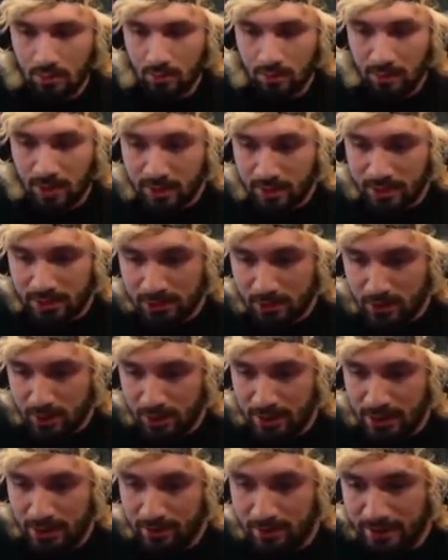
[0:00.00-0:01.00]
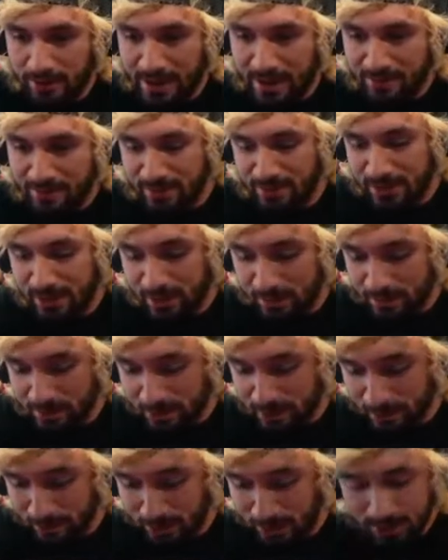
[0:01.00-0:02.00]
Fairy Squad. I already have your name
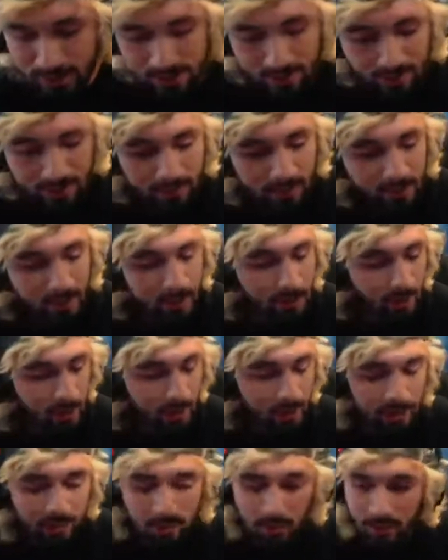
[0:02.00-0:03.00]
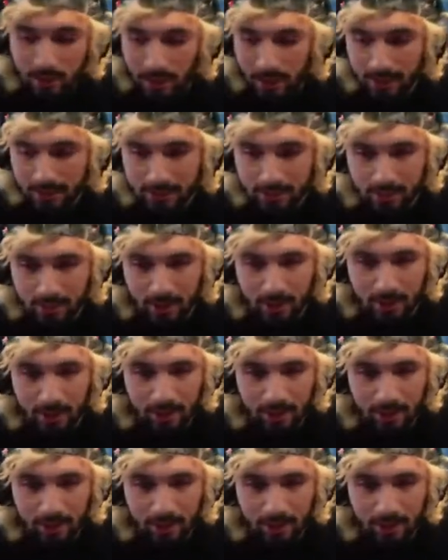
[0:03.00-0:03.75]
there, Rachel. It's okay, it's okay.